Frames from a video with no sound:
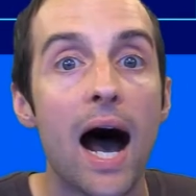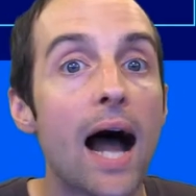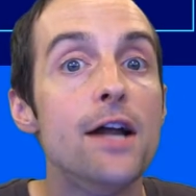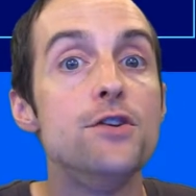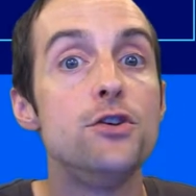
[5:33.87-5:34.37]

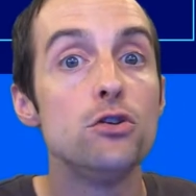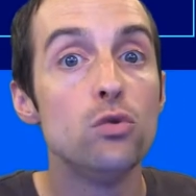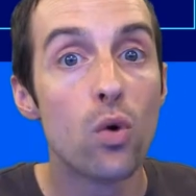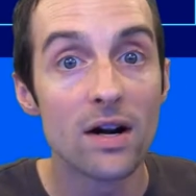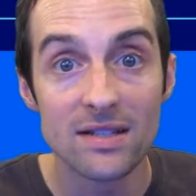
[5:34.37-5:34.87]
I do
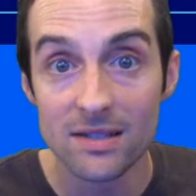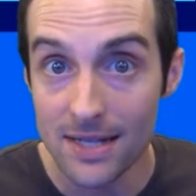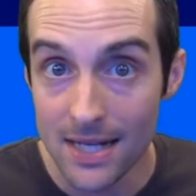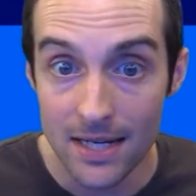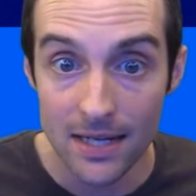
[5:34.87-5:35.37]
what is
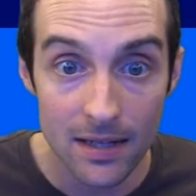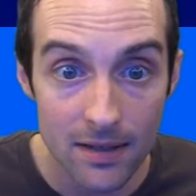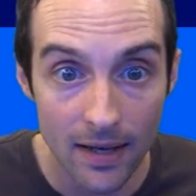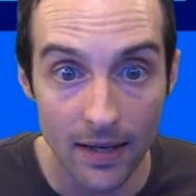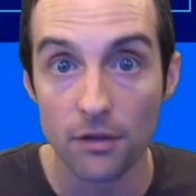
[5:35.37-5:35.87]

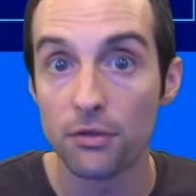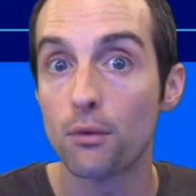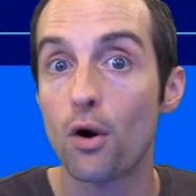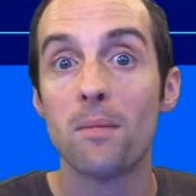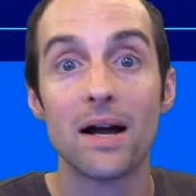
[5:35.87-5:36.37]
needed and throw